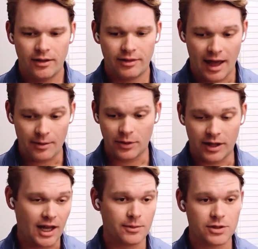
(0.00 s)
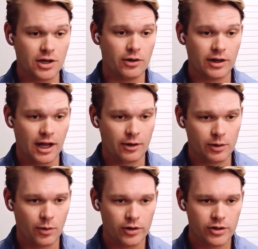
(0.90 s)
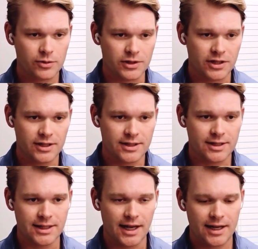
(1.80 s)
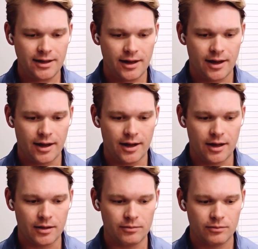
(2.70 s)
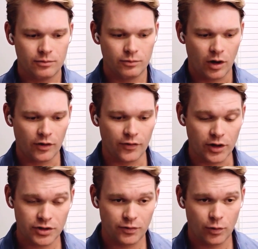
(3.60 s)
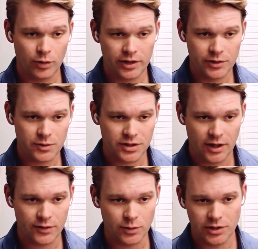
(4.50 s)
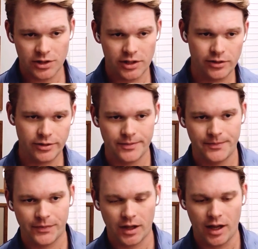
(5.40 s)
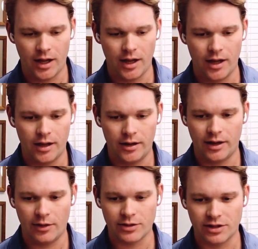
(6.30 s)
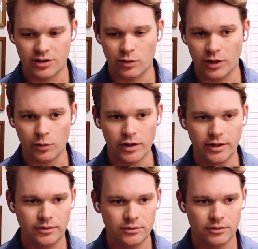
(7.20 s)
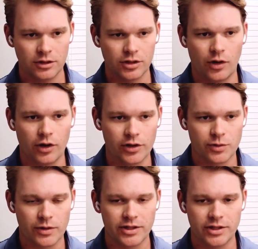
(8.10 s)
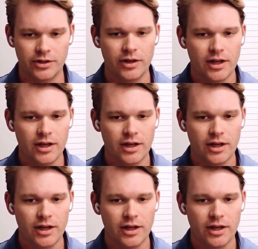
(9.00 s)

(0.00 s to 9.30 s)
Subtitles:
That became Stoic Equity Partners, which it is today. Our first 4 deals were self-storage deals. And that was in 21 to early 22.